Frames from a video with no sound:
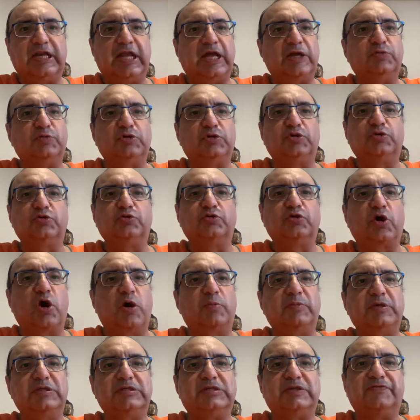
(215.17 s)
and I would do
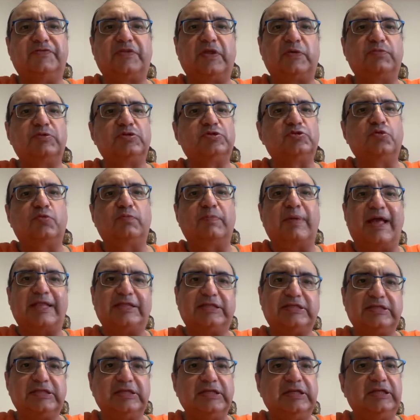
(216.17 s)
commerce if there was no
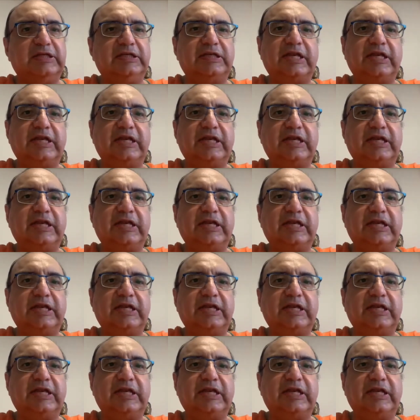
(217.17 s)
maths in it,